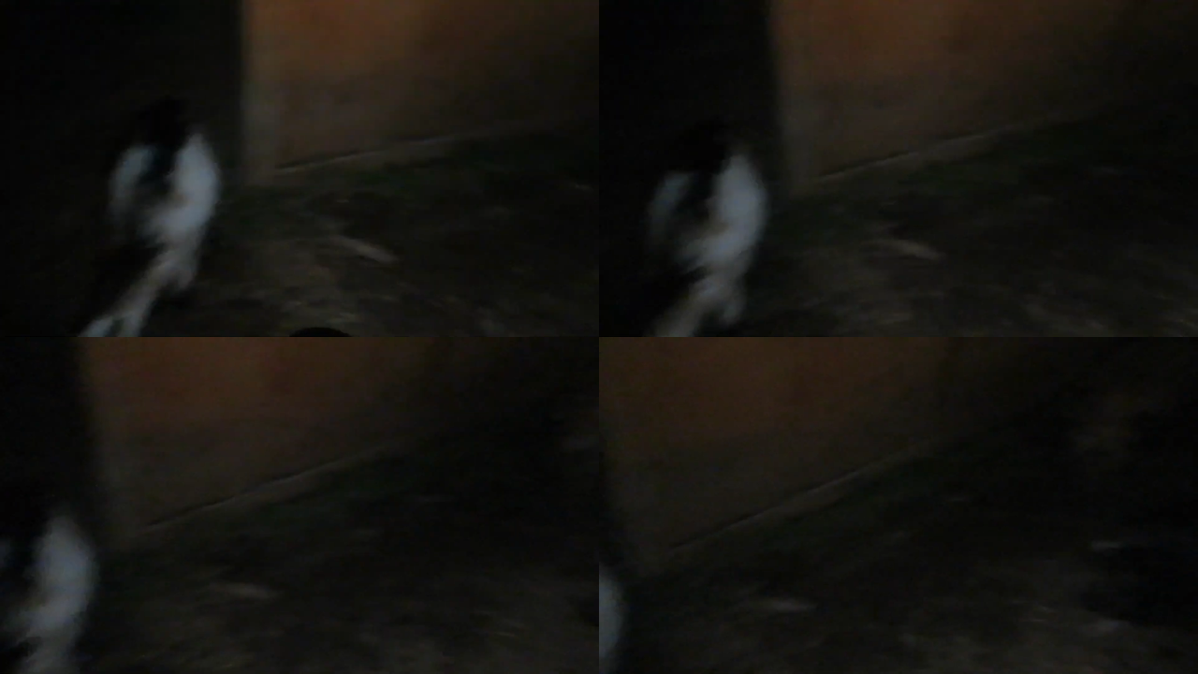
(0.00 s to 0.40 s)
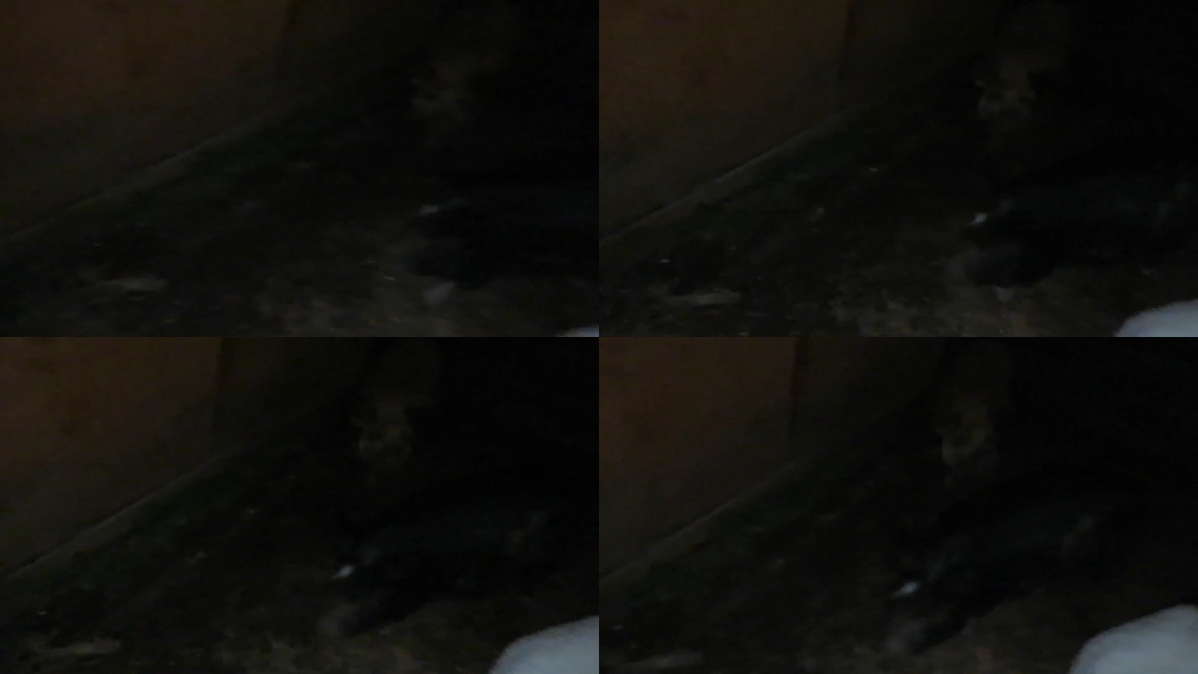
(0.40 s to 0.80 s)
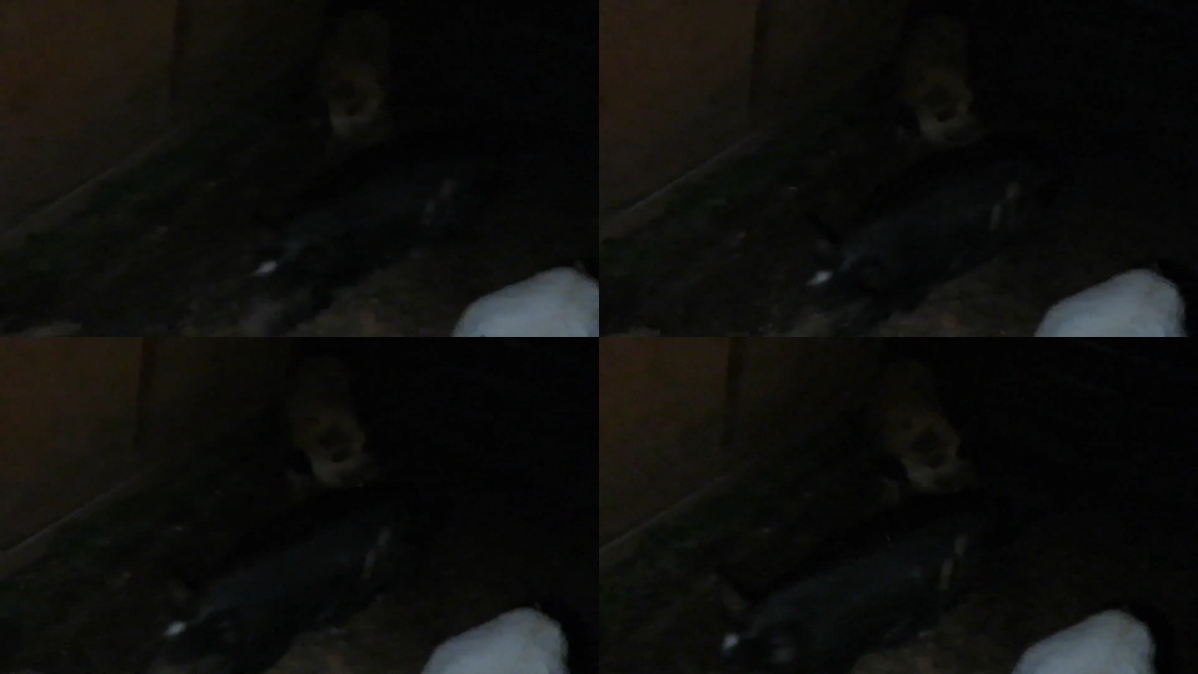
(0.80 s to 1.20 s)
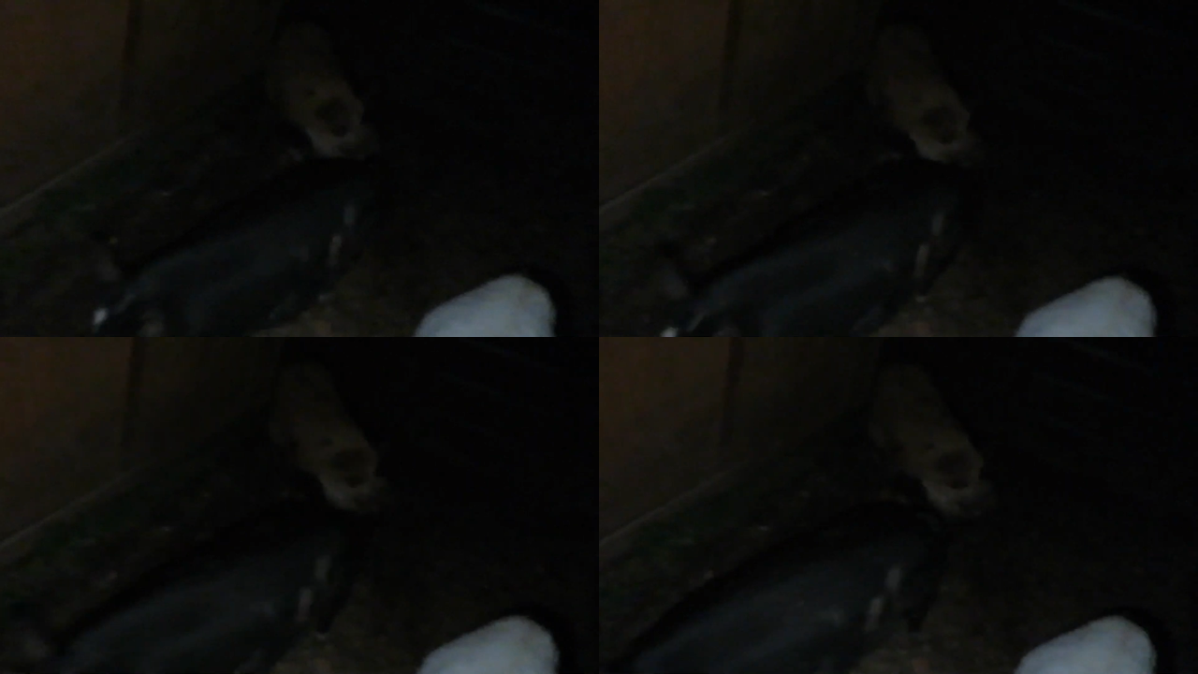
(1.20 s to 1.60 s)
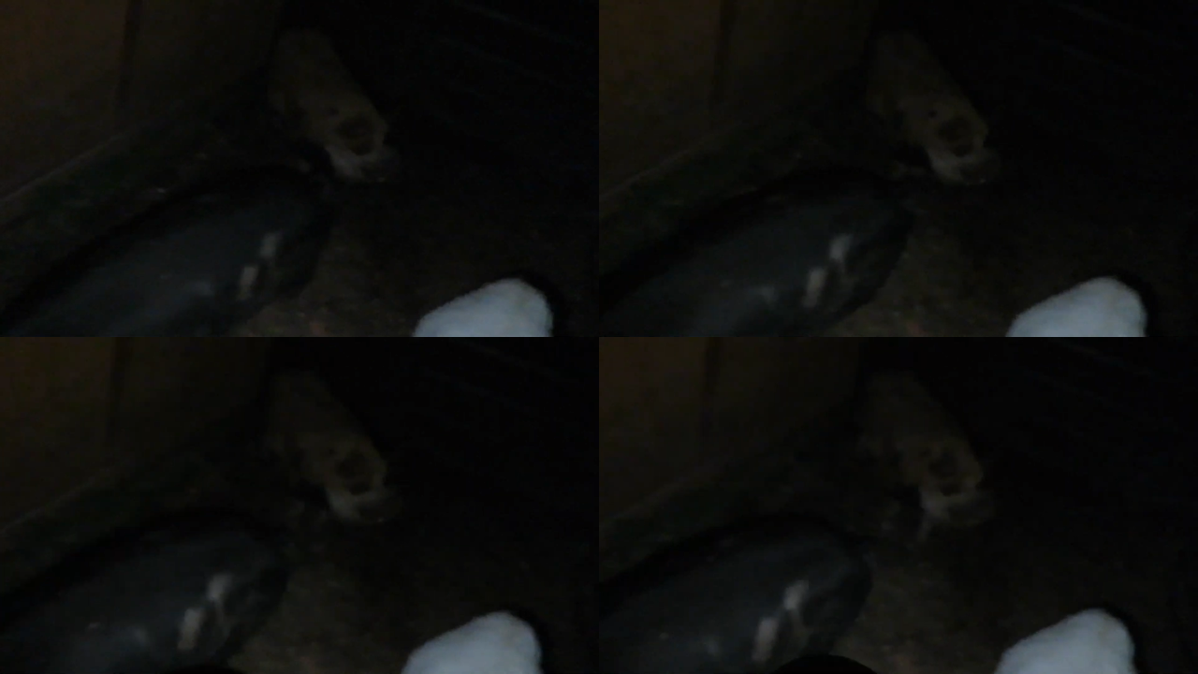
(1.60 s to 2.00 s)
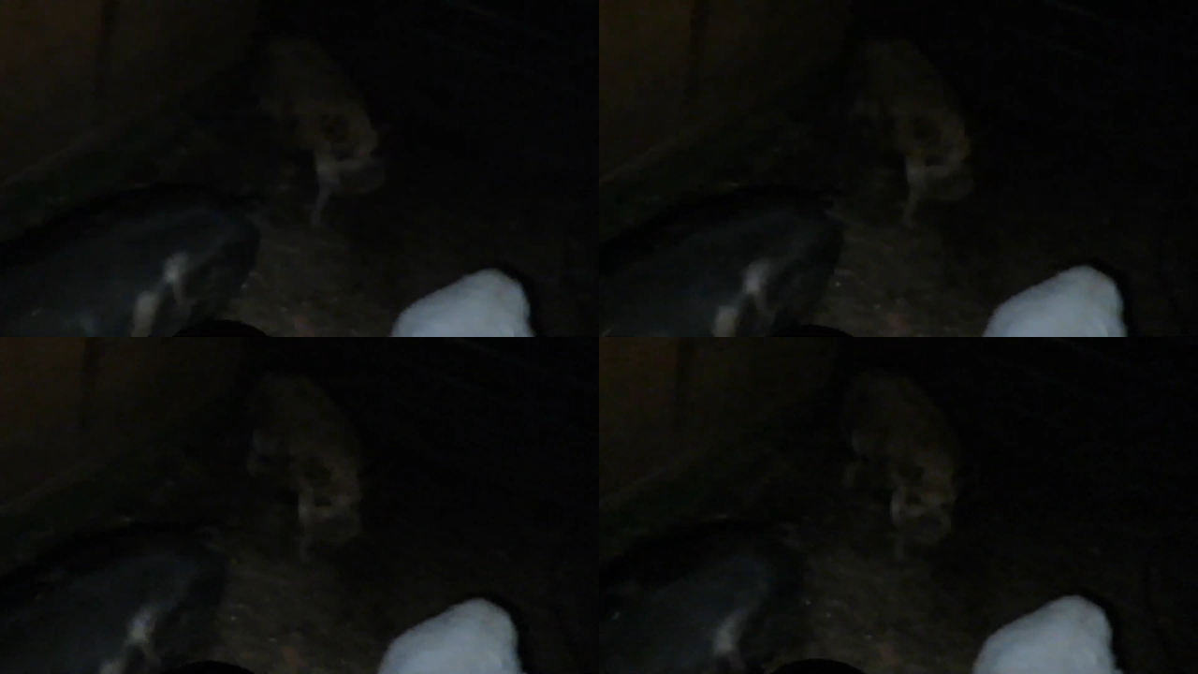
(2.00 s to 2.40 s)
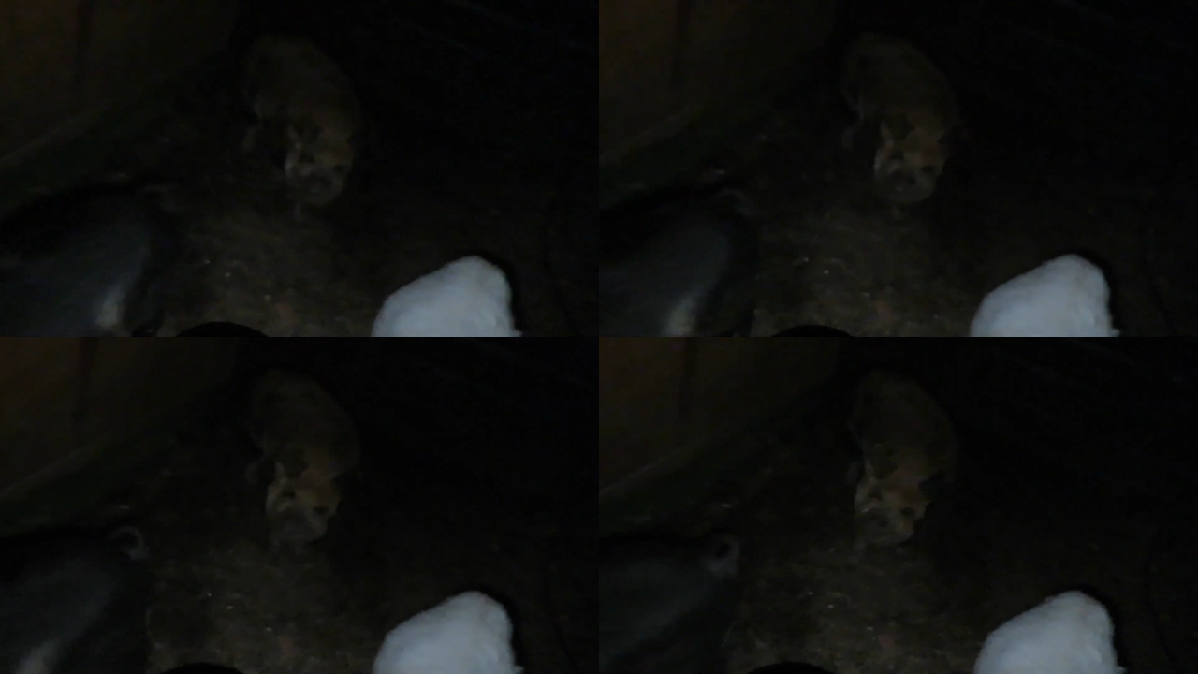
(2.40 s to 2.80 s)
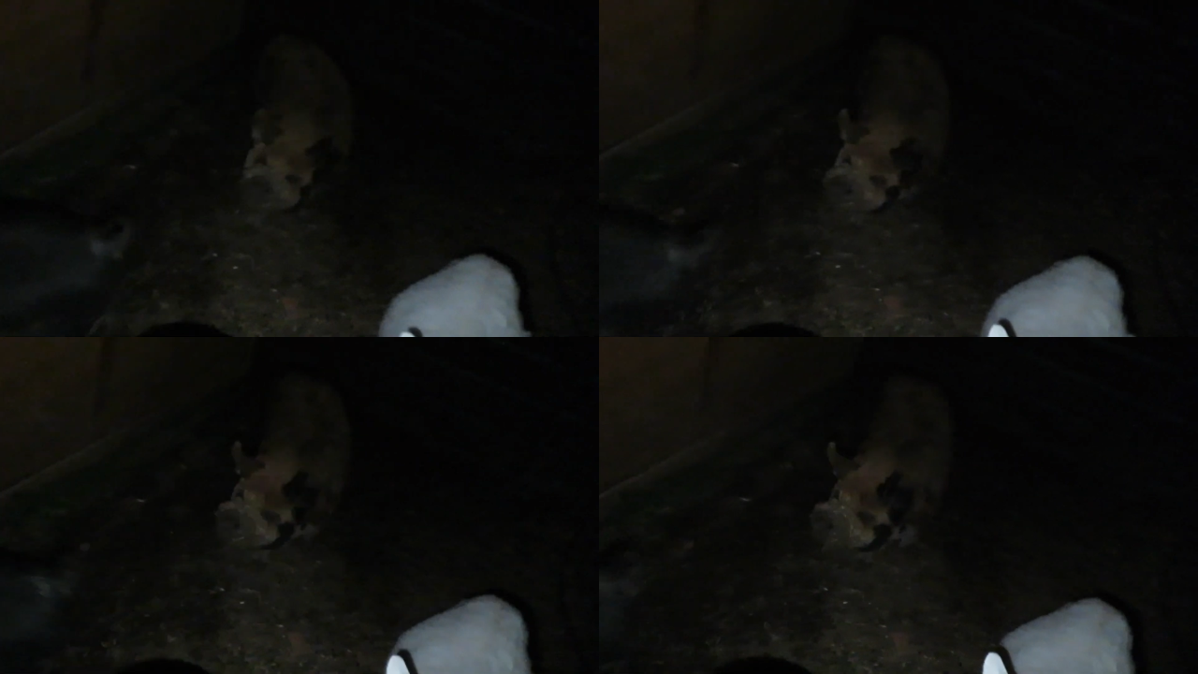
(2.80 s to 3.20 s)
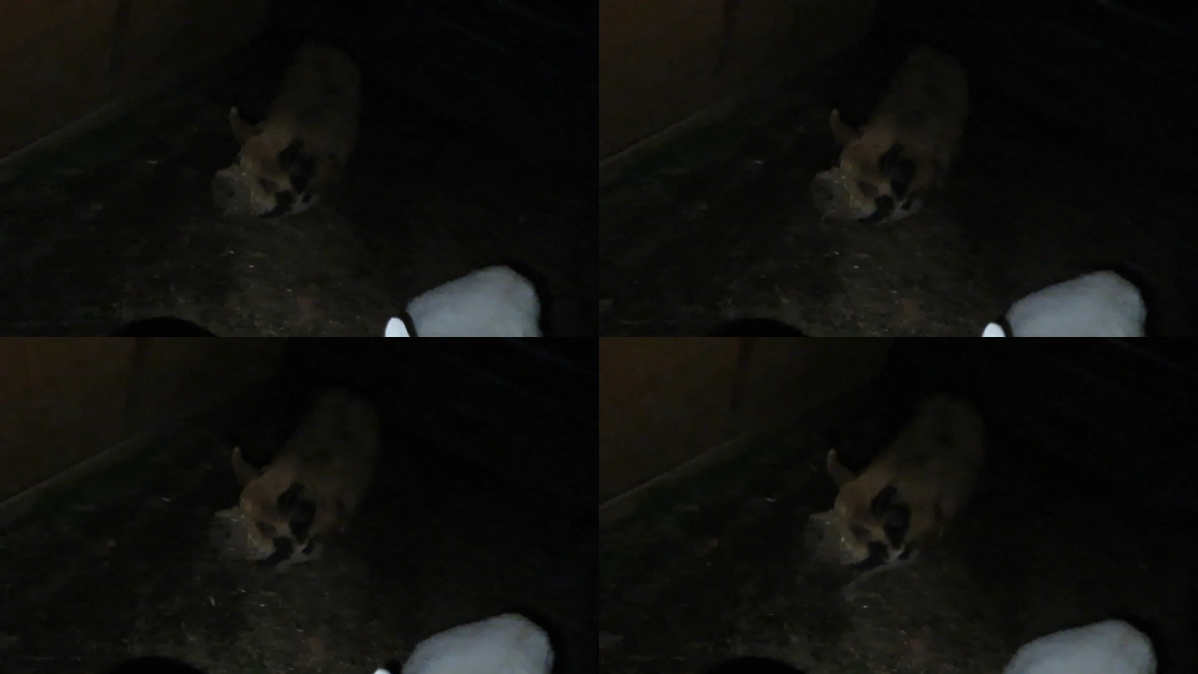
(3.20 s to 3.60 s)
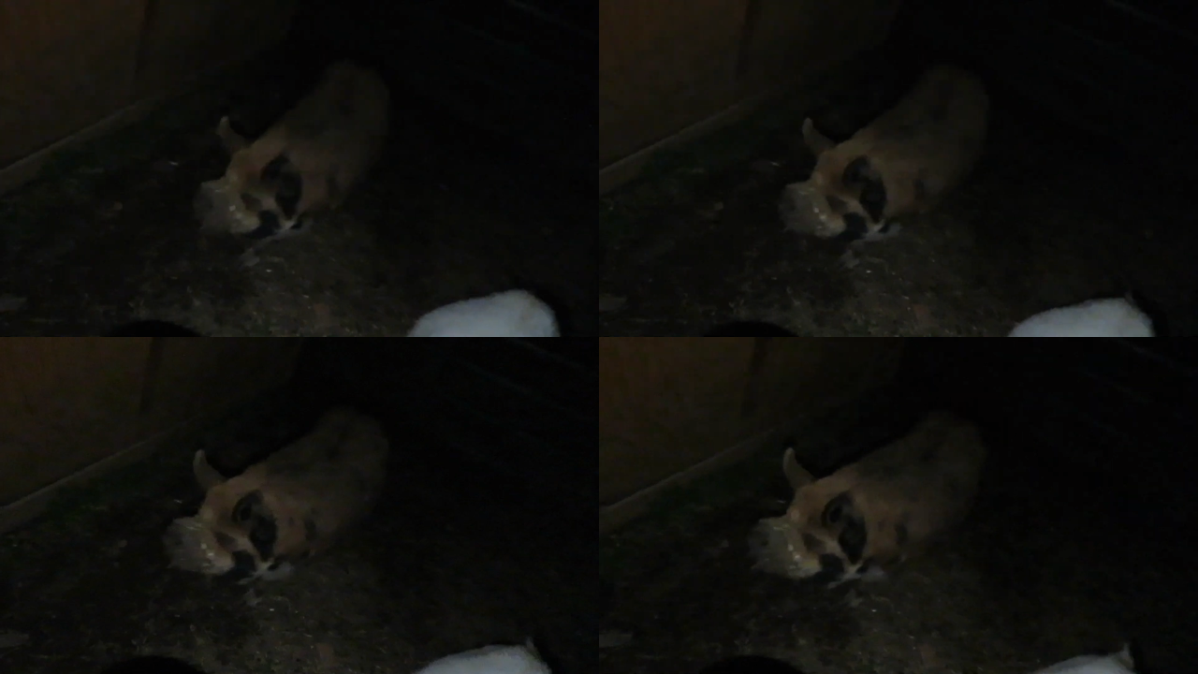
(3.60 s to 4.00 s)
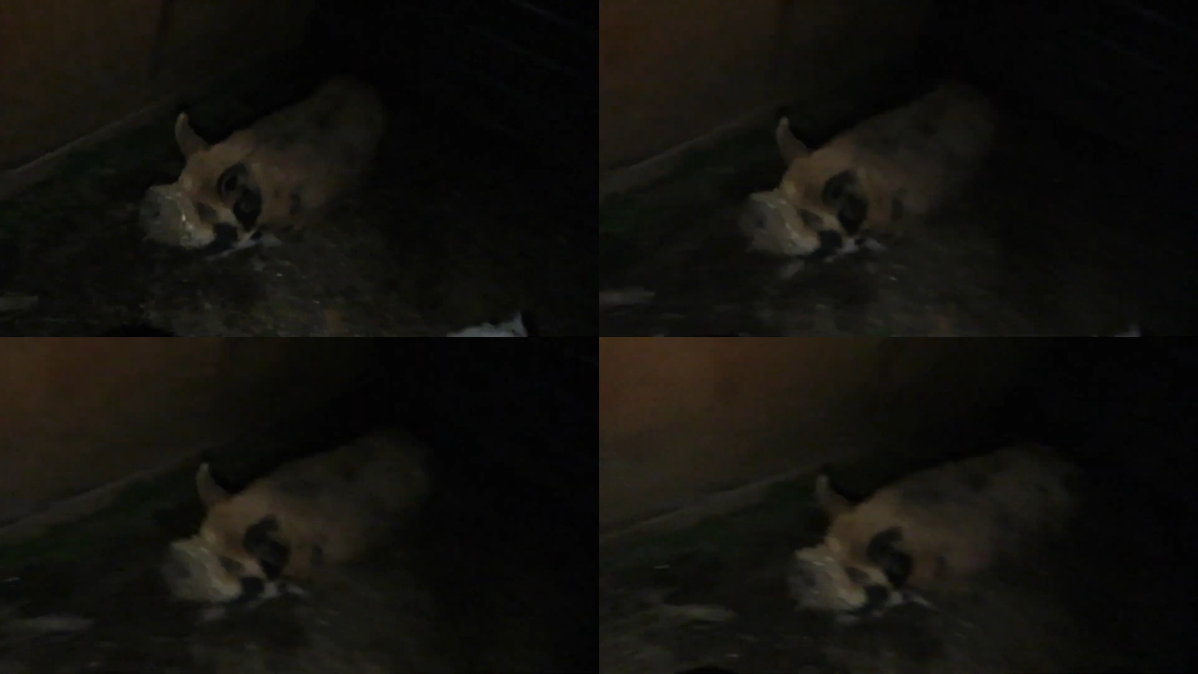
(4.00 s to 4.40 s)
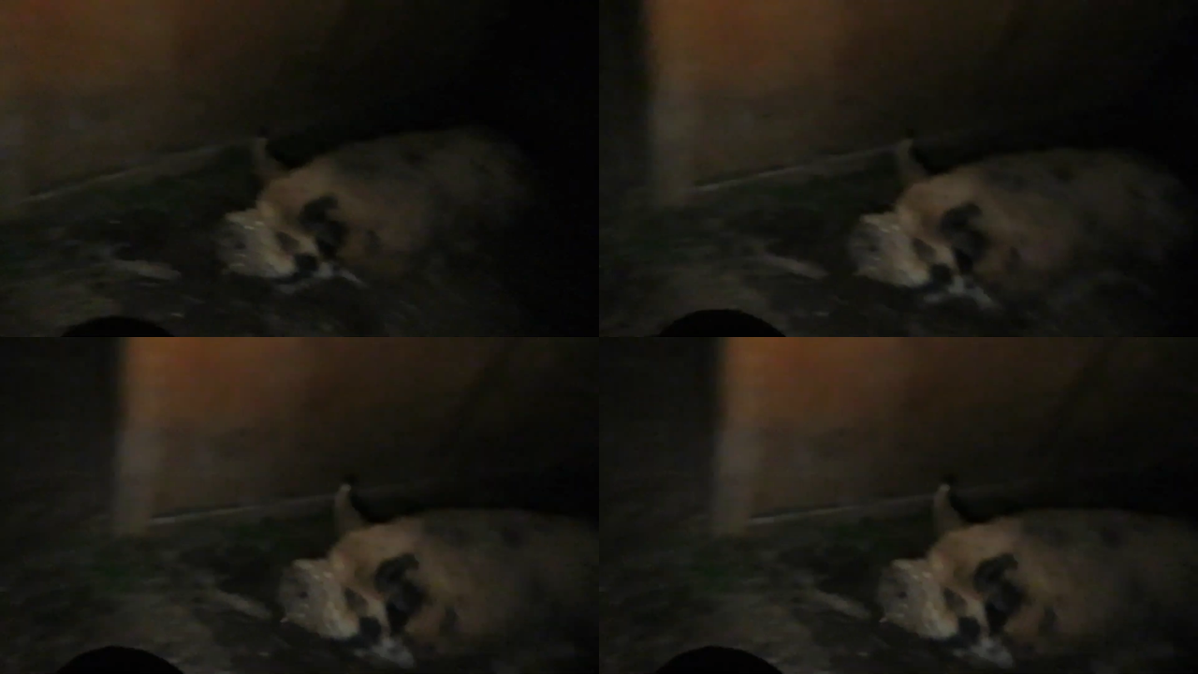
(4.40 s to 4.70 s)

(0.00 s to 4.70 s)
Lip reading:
No face is visible, so there are no lips to read.